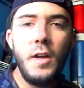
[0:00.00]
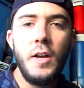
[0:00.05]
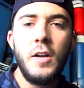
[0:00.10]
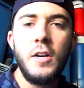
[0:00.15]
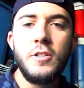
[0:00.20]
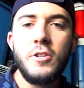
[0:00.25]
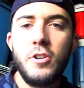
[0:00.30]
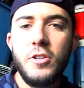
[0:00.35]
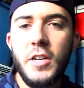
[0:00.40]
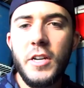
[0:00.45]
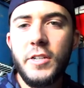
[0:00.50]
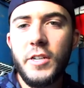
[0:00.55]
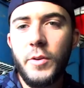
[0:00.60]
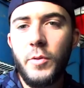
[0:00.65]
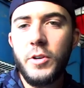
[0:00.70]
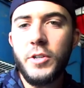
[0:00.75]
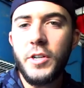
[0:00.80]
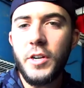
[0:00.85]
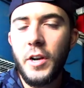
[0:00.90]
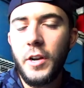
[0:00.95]
So essentially
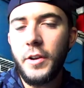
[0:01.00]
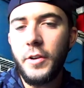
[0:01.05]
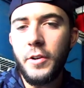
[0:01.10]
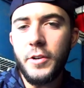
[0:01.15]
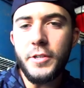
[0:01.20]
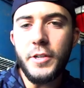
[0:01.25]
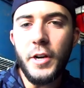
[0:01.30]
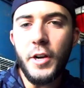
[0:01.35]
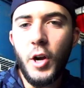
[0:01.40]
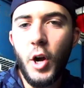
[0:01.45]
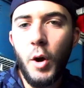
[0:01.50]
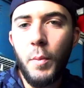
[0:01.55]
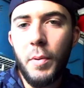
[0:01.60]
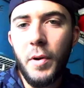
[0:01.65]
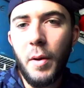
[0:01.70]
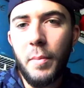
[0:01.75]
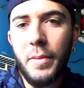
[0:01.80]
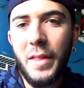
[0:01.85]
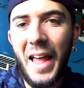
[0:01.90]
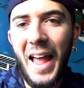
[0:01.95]
what you're going to do is you're going to open
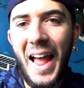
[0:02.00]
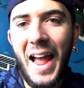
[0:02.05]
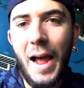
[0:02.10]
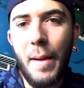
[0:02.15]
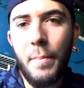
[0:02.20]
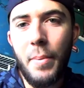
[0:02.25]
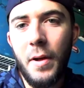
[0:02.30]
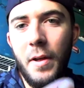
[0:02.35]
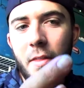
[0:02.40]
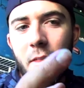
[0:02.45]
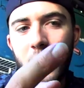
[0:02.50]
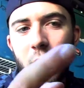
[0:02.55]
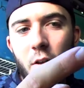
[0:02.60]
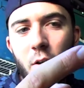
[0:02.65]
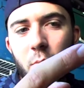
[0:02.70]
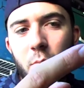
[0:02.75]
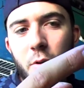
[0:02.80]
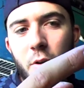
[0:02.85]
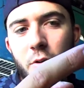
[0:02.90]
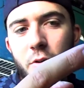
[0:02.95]
up the app, the
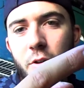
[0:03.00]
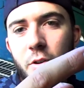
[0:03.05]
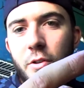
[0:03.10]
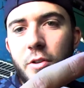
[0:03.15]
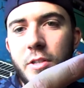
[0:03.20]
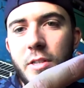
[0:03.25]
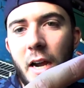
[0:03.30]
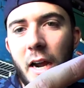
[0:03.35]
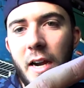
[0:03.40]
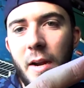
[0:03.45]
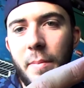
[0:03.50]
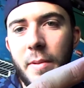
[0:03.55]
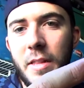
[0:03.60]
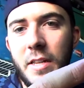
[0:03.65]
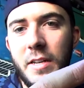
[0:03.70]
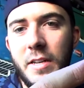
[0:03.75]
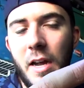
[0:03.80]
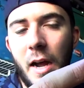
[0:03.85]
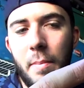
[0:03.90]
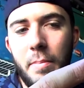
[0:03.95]
little Bluetooth sign up at
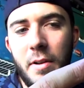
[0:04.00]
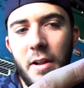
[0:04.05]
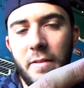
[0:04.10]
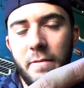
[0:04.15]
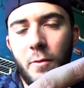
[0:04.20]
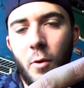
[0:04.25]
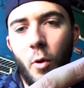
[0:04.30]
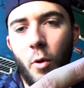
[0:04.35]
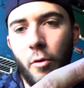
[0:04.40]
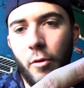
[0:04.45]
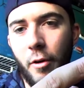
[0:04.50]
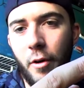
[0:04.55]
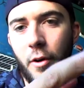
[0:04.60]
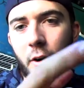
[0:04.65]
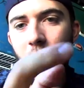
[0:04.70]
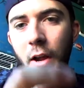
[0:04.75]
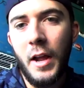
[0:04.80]
the top left corner,